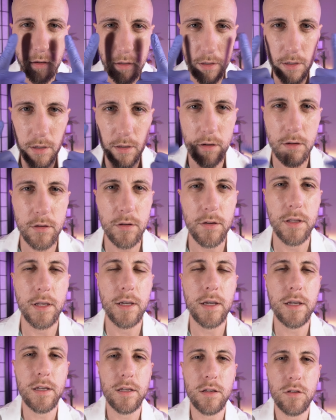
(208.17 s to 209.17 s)
Again, under the
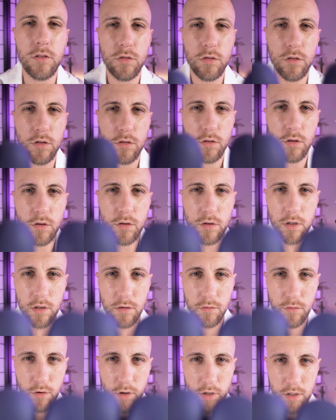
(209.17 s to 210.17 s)
eyes, just looking
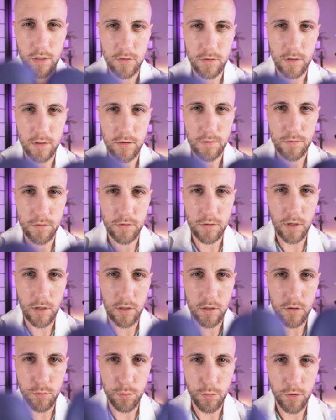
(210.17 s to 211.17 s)
for any signs of
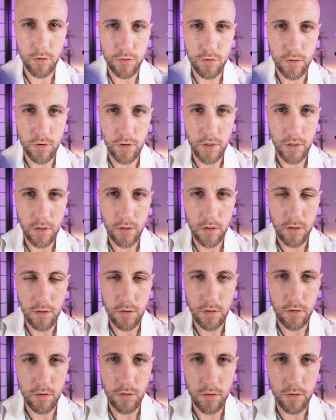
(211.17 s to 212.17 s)
sinus pressure here.
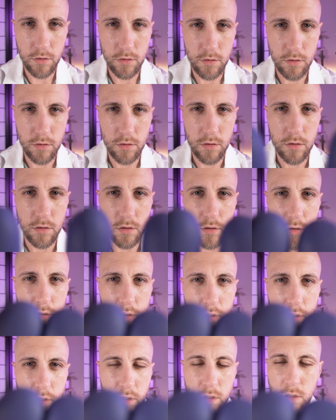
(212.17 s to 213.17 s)
Good.
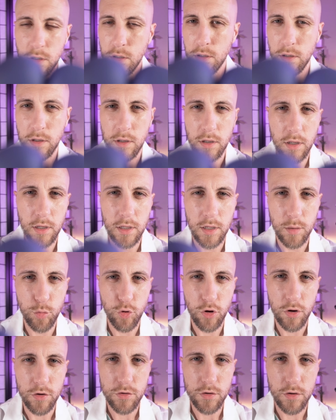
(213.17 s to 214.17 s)
Any
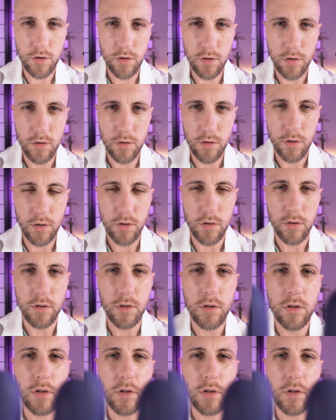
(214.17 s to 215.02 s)
pressure? Good.